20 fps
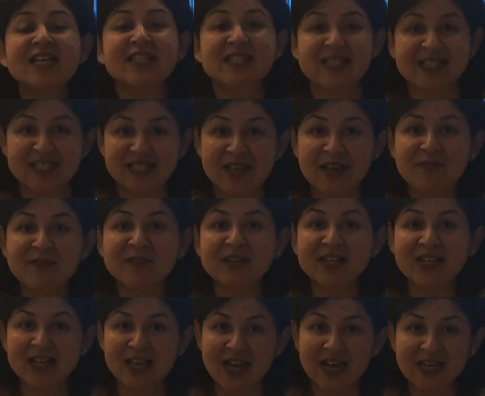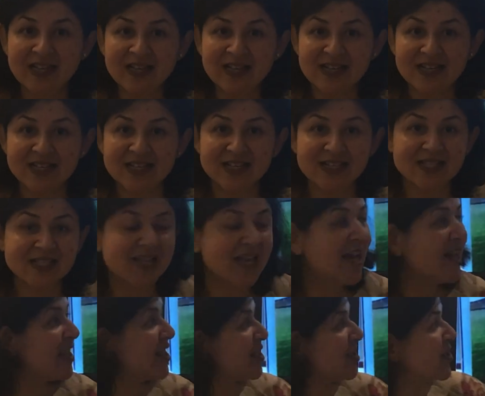7 colors.
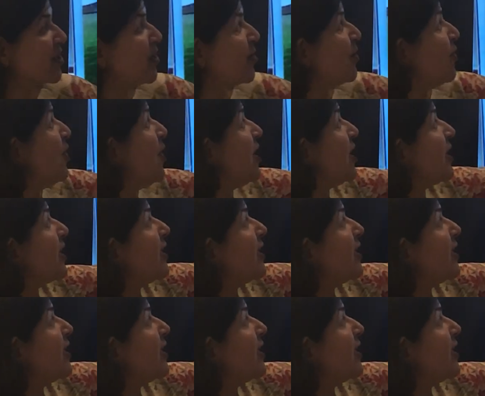So